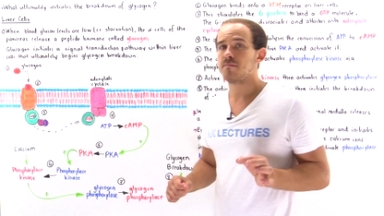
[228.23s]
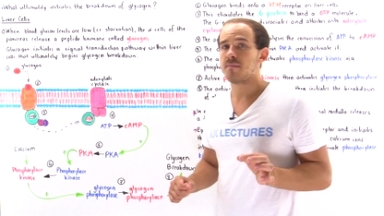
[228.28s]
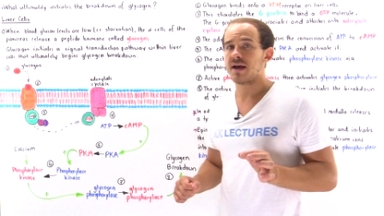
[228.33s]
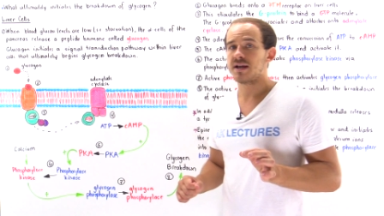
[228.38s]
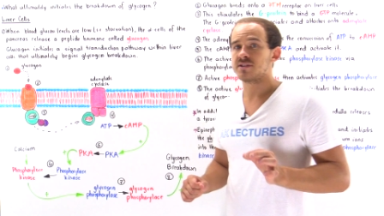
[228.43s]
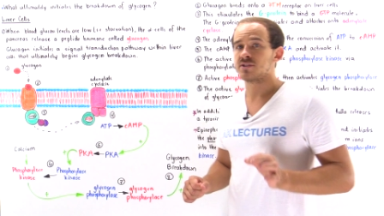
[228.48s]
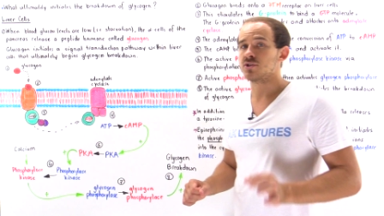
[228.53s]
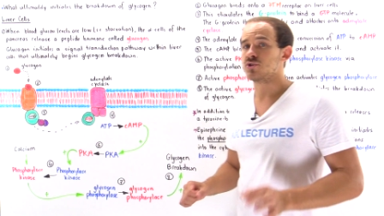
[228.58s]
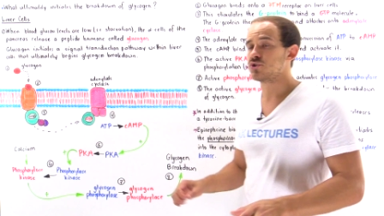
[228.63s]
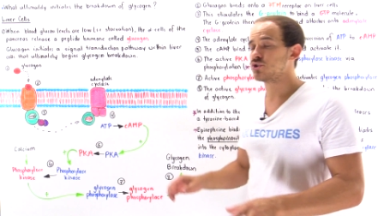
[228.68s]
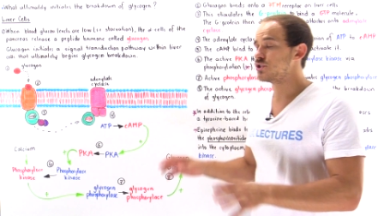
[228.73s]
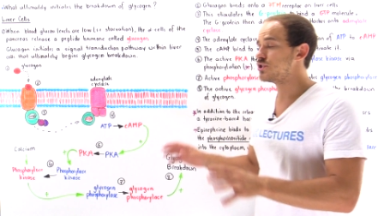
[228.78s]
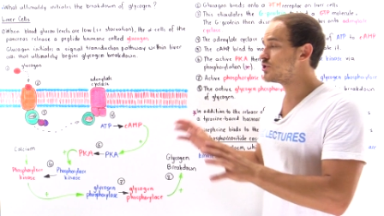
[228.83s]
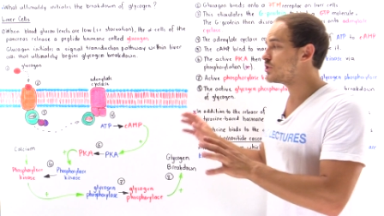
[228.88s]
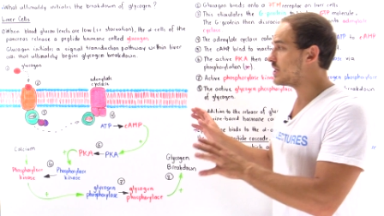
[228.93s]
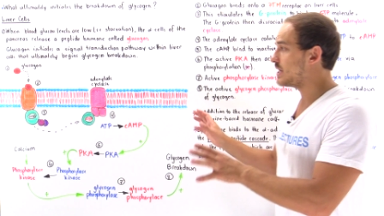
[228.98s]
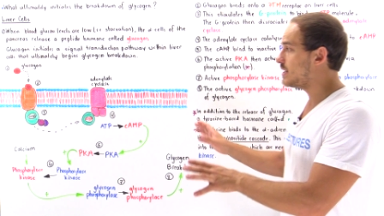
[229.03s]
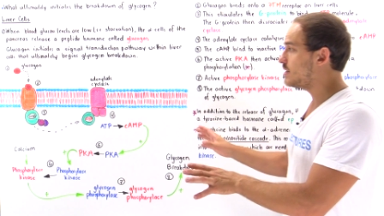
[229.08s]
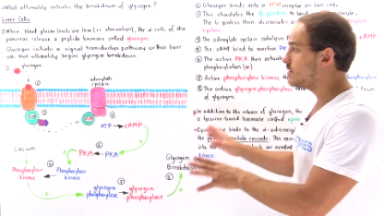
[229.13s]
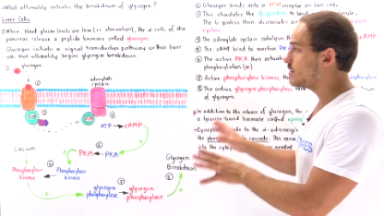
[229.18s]

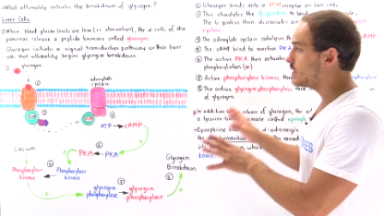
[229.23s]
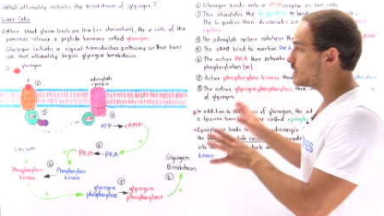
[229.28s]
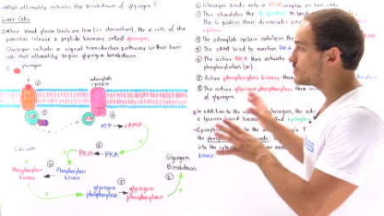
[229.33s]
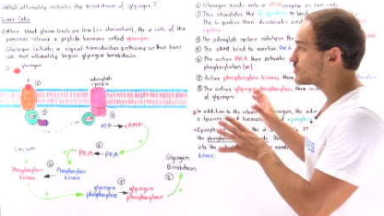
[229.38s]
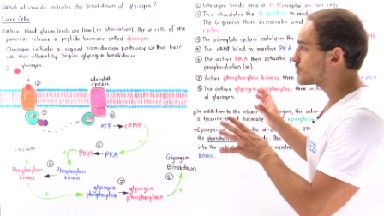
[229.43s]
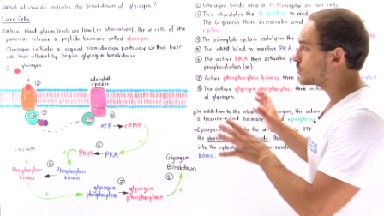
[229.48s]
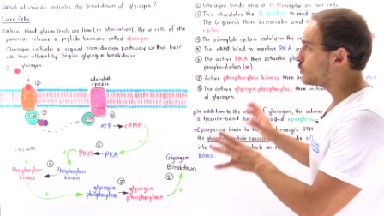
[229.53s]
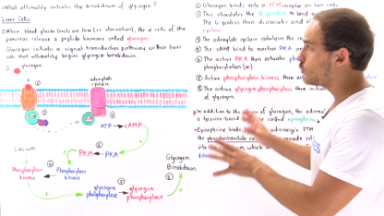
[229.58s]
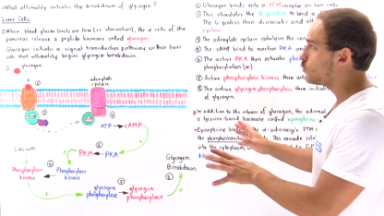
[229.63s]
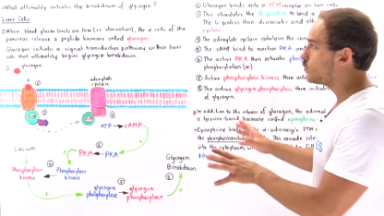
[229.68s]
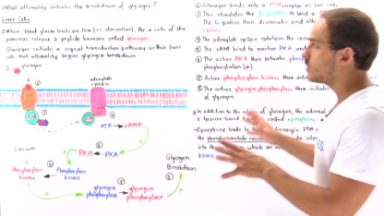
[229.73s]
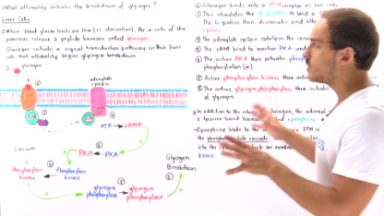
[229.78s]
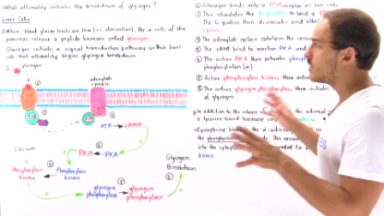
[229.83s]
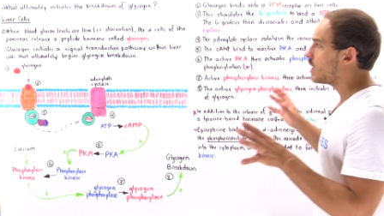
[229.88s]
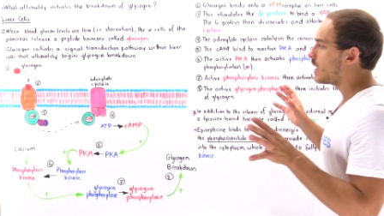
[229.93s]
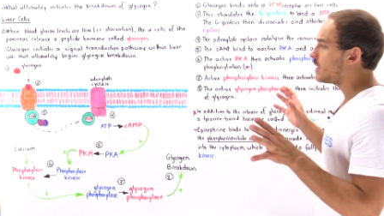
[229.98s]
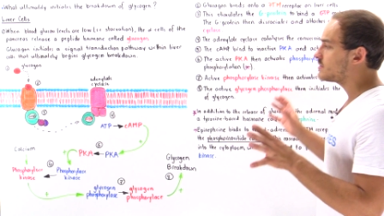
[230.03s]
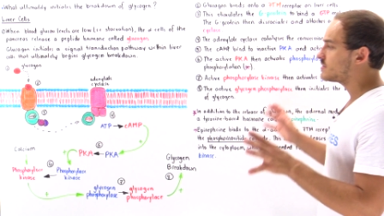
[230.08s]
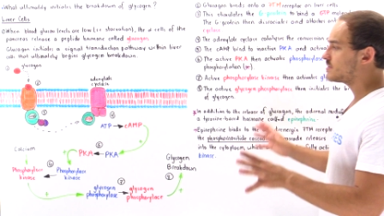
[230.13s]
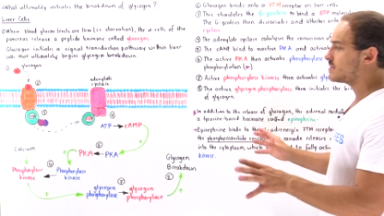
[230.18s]
messengers in this
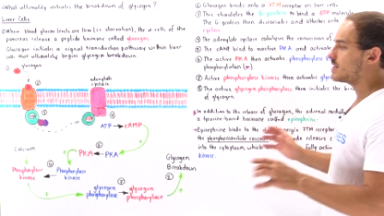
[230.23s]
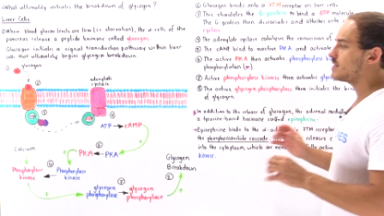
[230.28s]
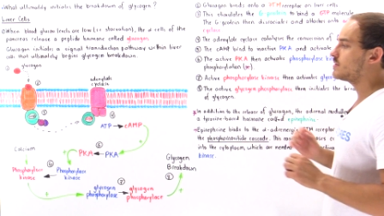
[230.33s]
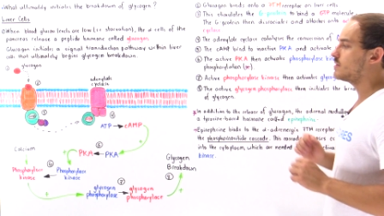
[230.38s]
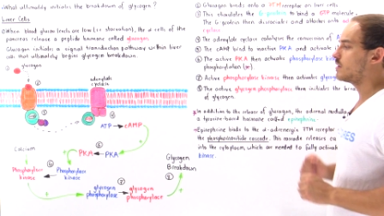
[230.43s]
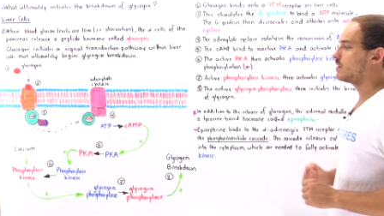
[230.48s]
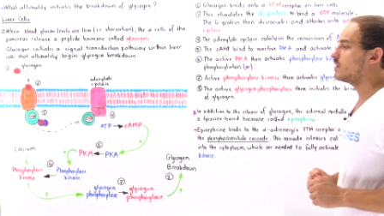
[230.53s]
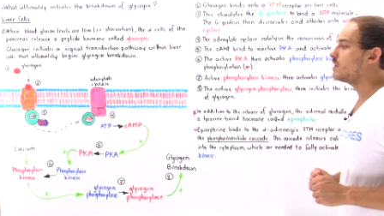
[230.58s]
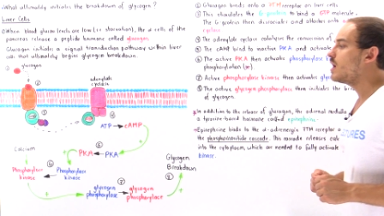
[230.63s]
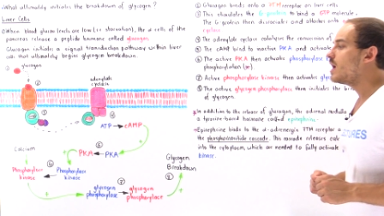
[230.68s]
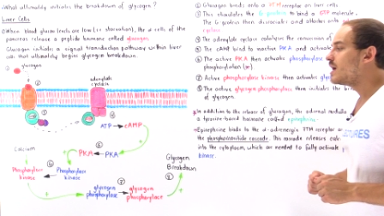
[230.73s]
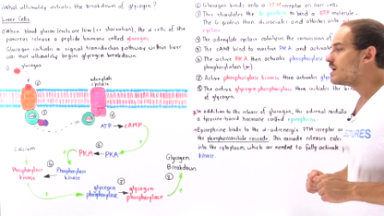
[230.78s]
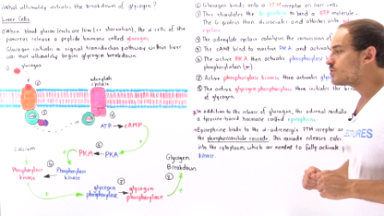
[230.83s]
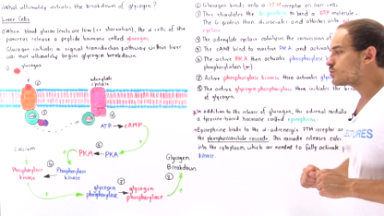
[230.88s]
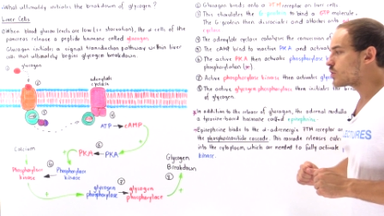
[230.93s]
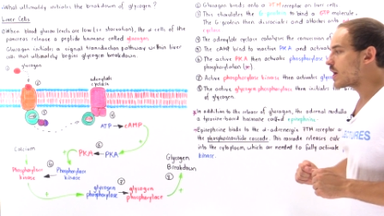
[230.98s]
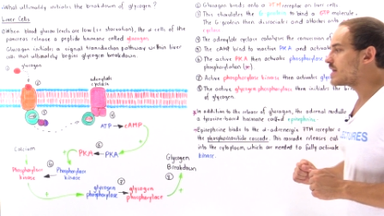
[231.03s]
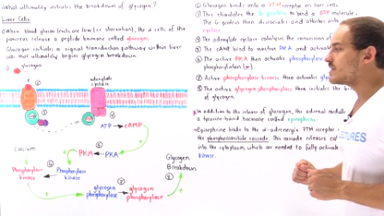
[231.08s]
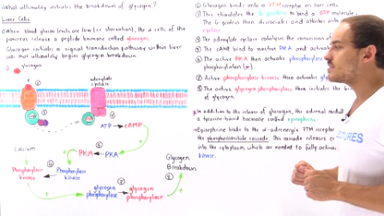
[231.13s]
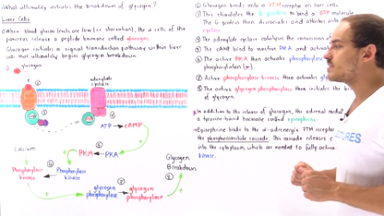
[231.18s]
glucagon signal
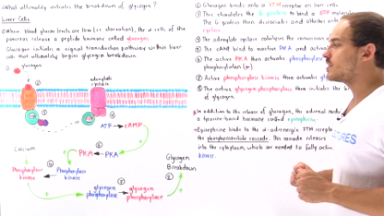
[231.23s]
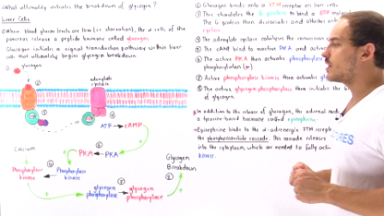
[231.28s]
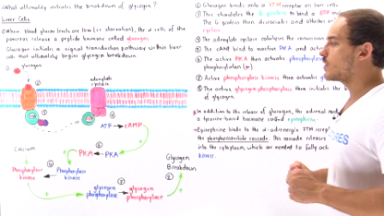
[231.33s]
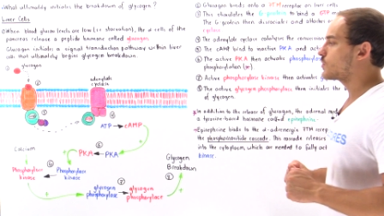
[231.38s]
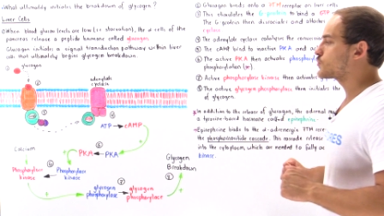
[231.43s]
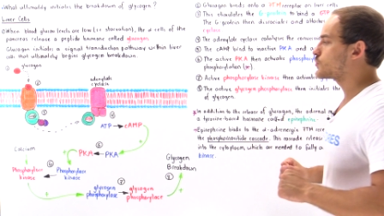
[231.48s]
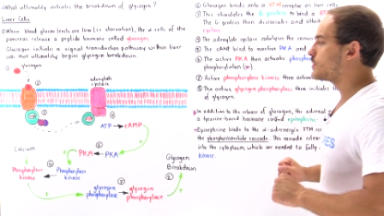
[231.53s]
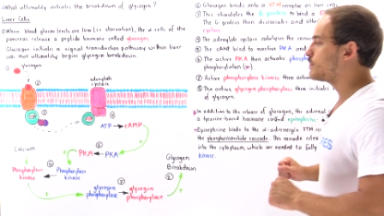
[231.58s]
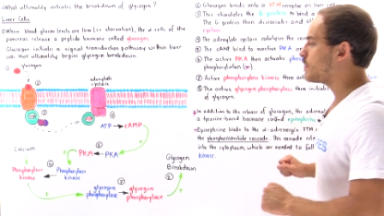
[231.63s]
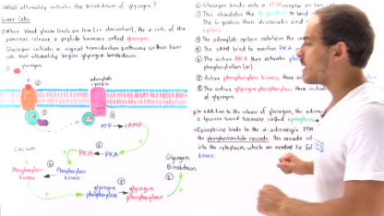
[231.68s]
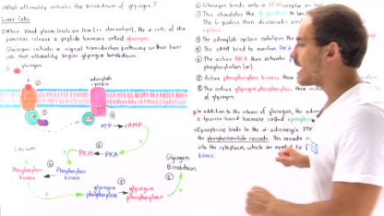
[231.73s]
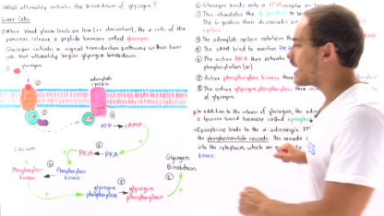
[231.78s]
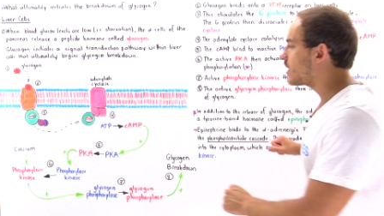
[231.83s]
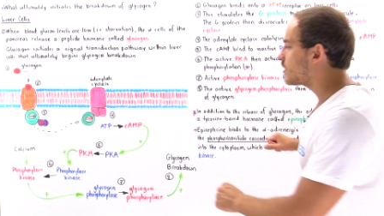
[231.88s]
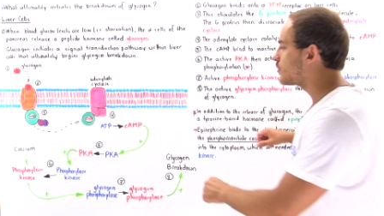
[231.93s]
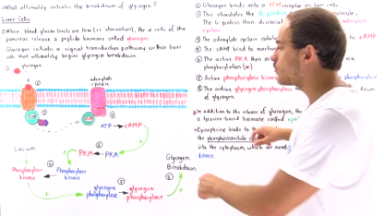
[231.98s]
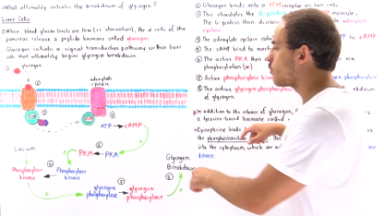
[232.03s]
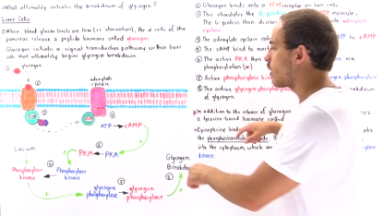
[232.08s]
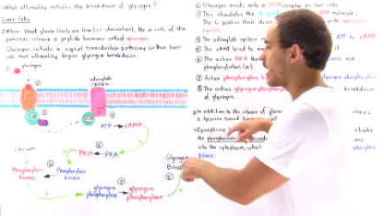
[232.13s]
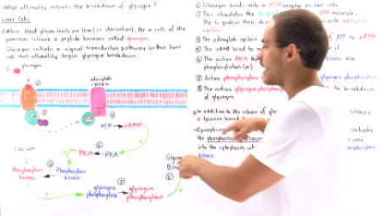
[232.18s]
transduction
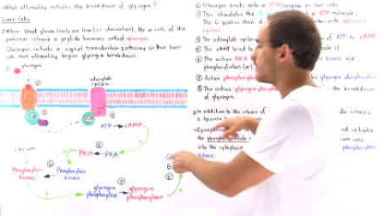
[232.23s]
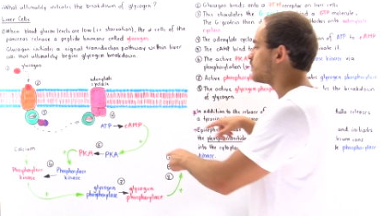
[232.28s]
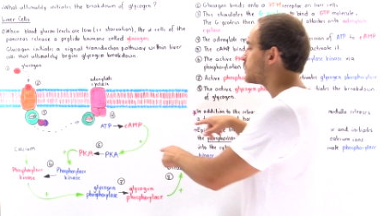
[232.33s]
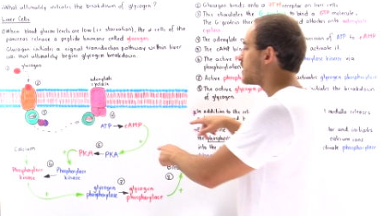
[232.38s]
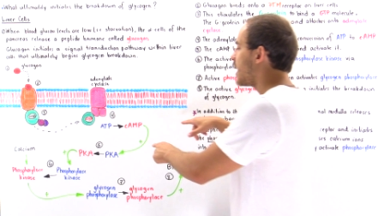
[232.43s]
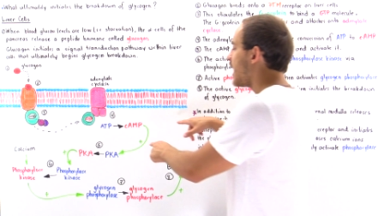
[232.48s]
pathway.